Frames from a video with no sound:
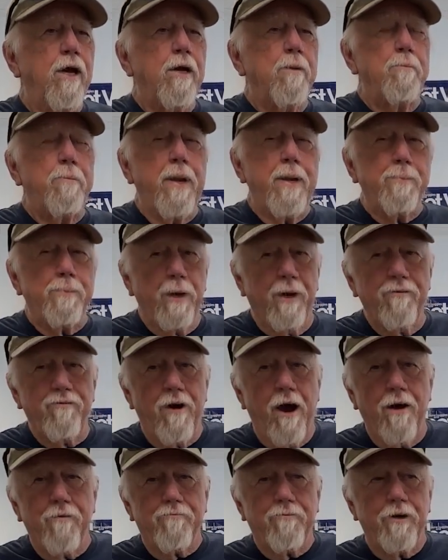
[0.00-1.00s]
People have
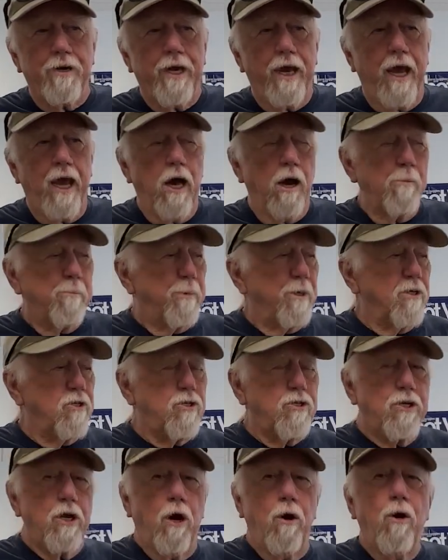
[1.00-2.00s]
offered to help us,
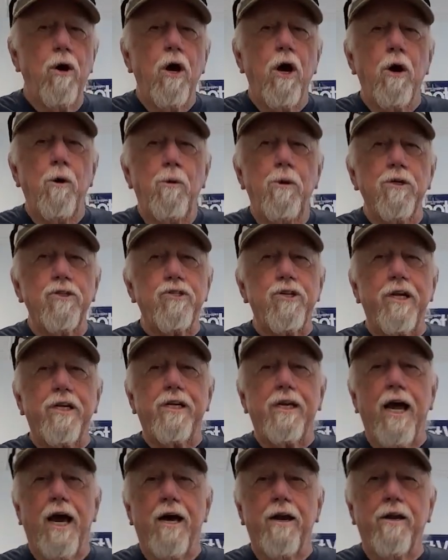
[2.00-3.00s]
so we'll sit
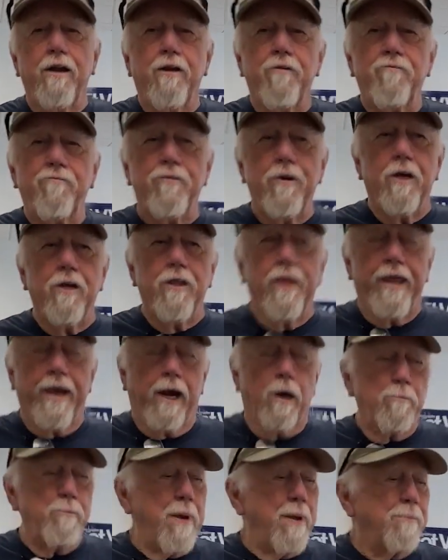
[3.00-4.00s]
down and figure that
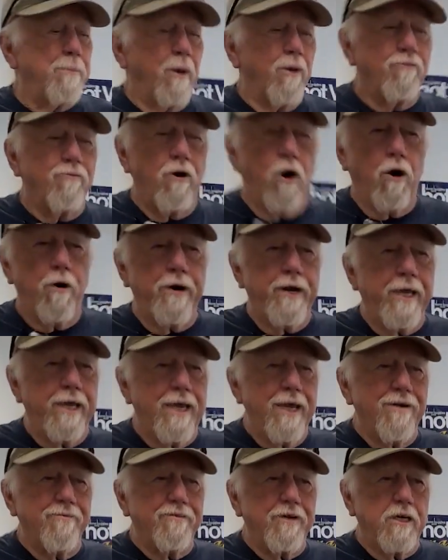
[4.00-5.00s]
out. People have already
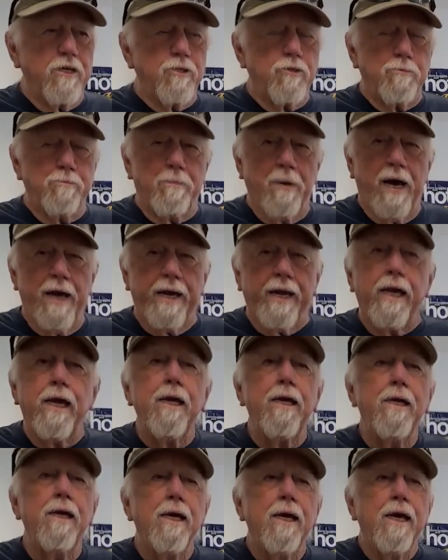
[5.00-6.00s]
given us money,
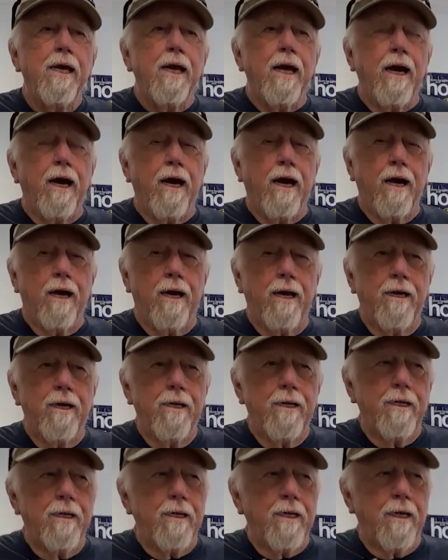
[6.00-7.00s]

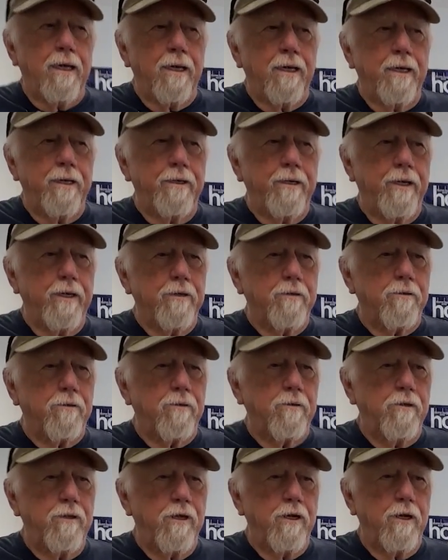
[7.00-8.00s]
and
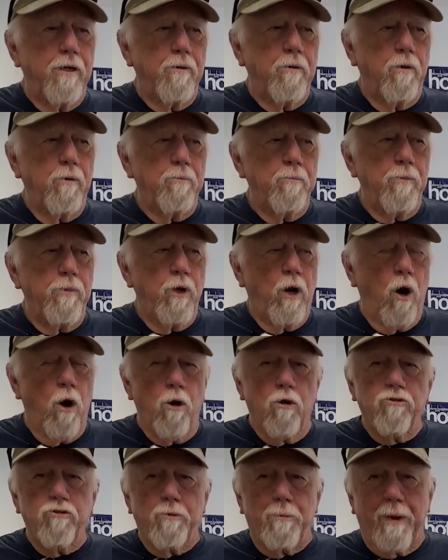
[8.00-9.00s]
the
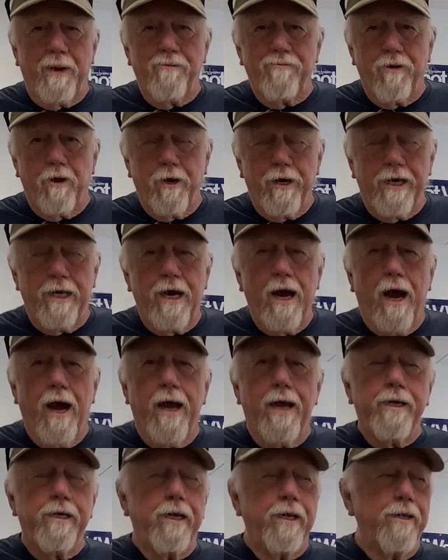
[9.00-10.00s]
holes have been very
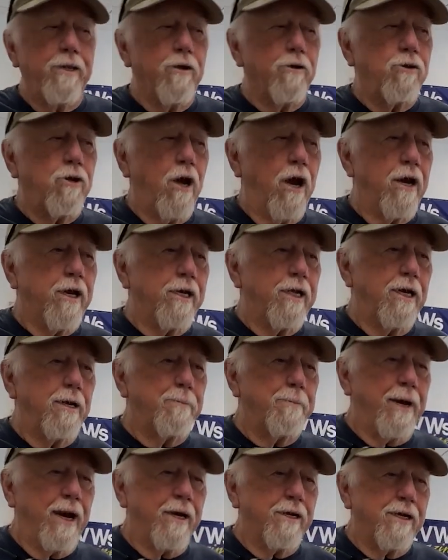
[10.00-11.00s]
kind, and they're talking
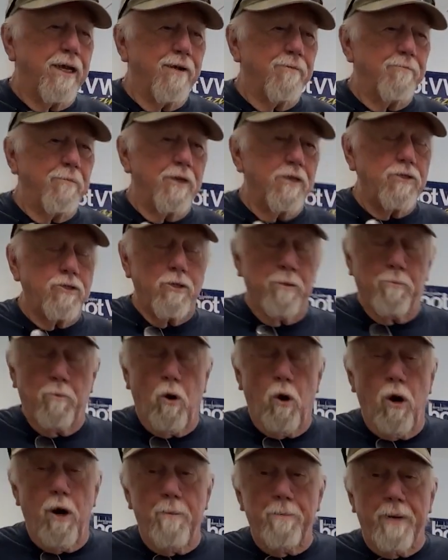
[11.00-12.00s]
about giving us some
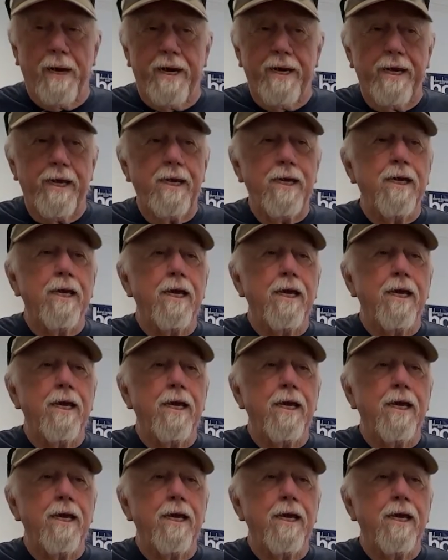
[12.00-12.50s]
more money,